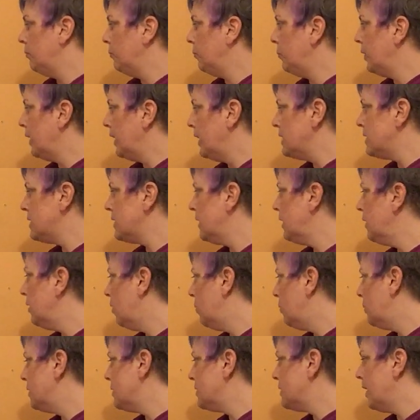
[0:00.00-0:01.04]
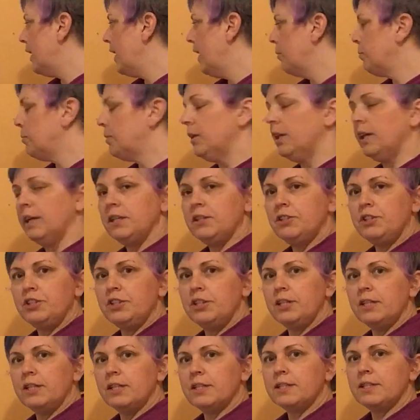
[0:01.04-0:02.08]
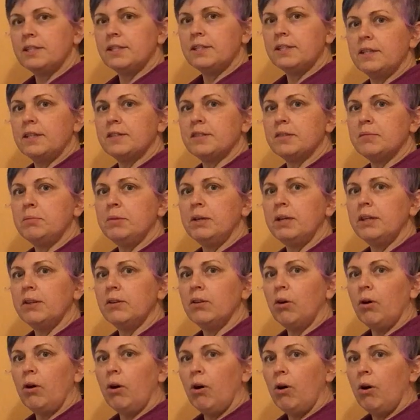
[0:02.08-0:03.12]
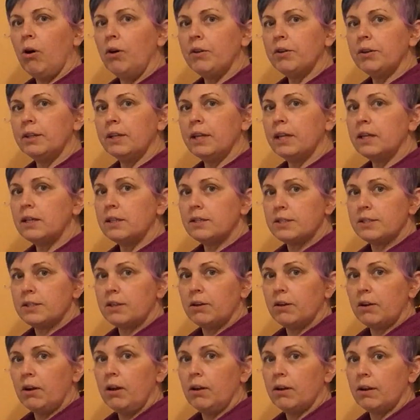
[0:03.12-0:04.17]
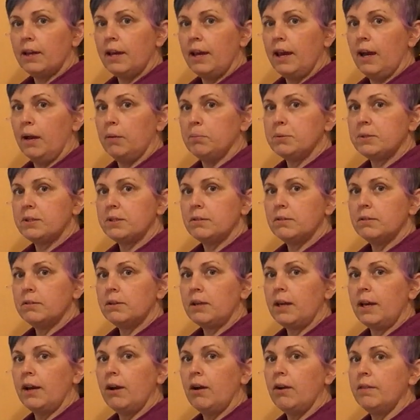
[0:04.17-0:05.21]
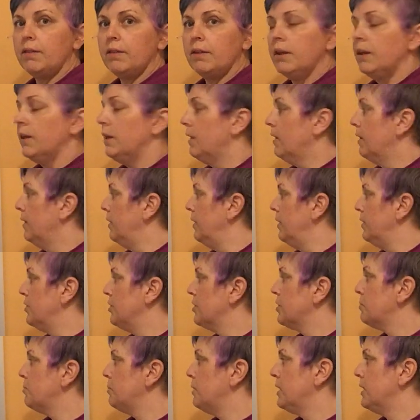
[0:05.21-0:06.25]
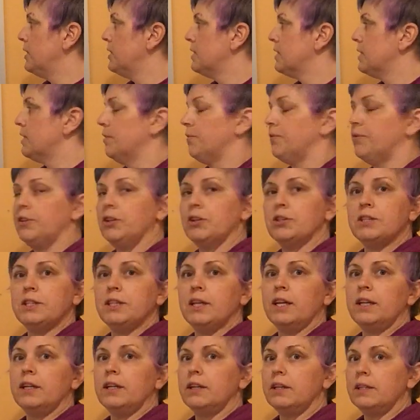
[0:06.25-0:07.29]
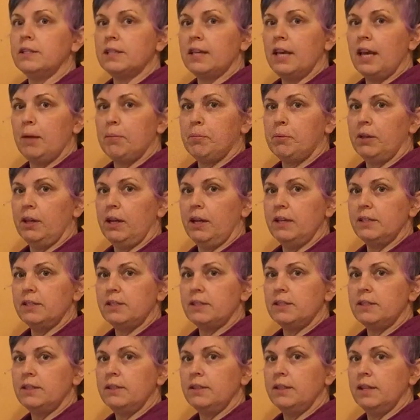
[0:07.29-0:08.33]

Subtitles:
When I say always capitalize genus, doesn't mean that all the letters are all caps. Okay? It just means the first letter is capitalized.